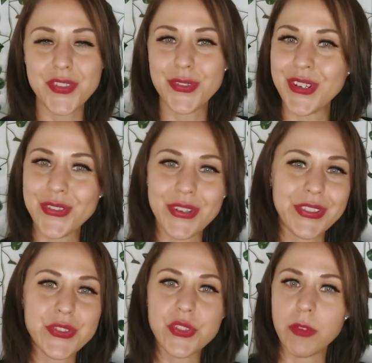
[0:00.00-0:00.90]
they're not
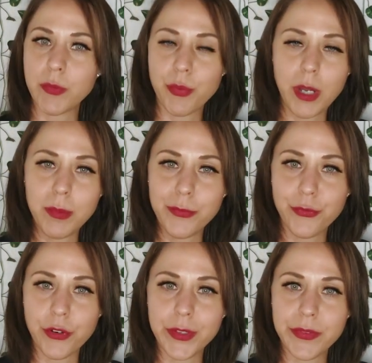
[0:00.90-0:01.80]
trying to solve a problem
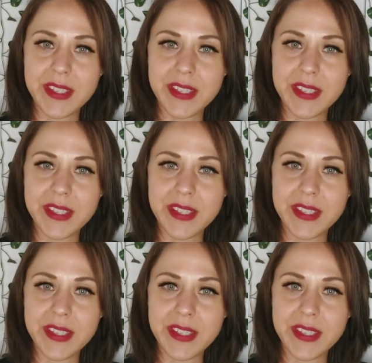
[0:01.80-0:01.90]
for you,